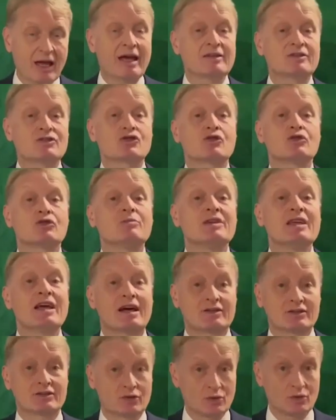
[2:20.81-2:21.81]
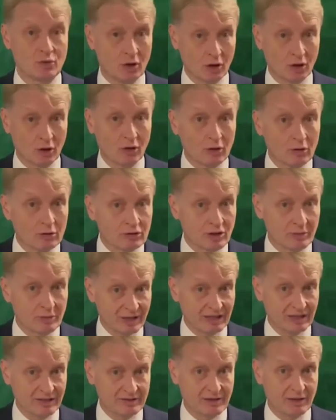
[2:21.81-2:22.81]
as should be asked to all the
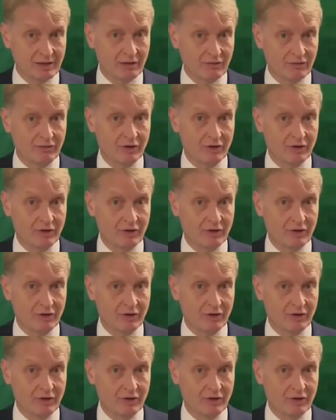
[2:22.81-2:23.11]
Minister of